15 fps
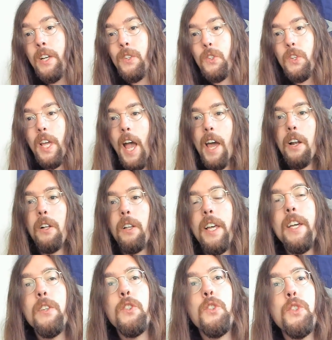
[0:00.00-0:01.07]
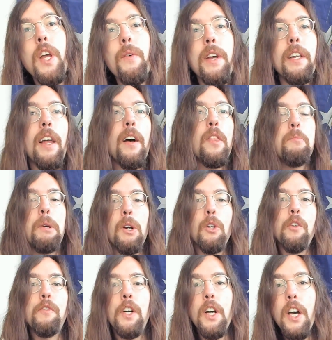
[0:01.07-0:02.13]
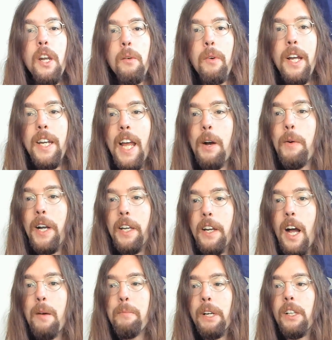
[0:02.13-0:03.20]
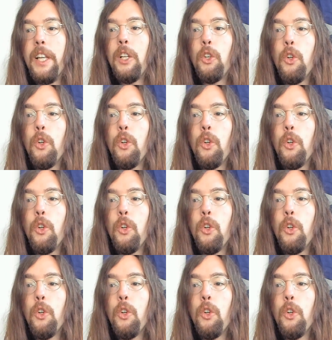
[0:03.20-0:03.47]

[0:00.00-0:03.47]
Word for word: Seattle is staring down the barrel of a gun right now economically,